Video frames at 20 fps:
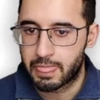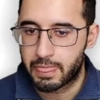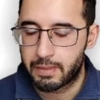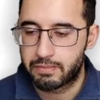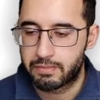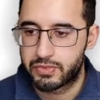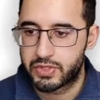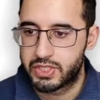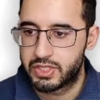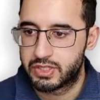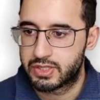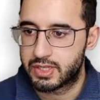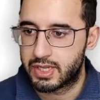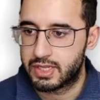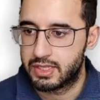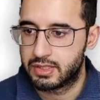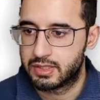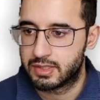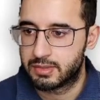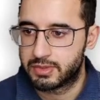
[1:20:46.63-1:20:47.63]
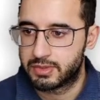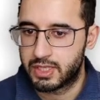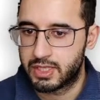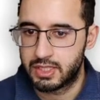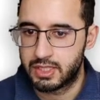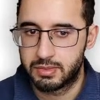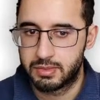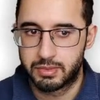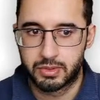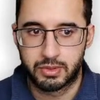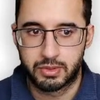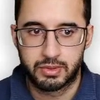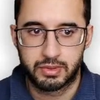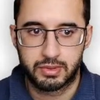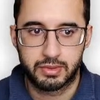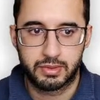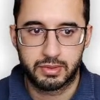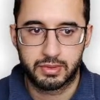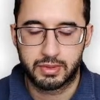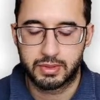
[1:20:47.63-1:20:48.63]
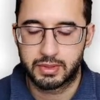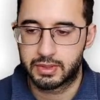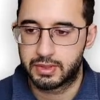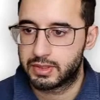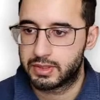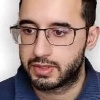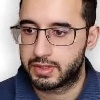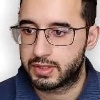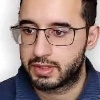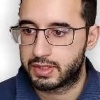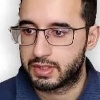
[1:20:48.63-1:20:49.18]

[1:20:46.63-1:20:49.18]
Just adding some sensible, just